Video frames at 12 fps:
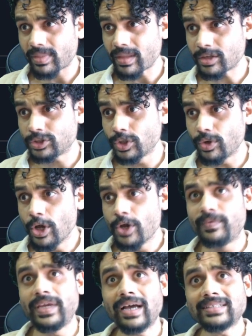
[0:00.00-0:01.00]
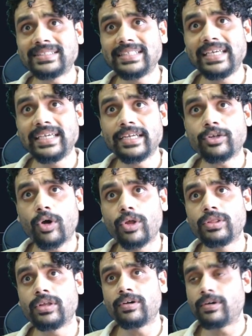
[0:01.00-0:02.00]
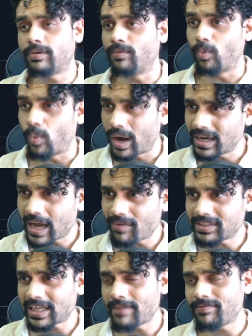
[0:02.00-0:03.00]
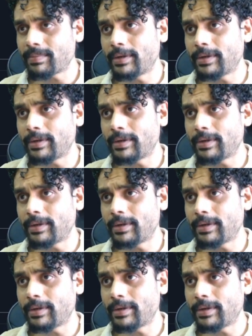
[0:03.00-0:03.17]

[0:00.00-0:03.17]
So we are seeing it on the 1 hour time frame.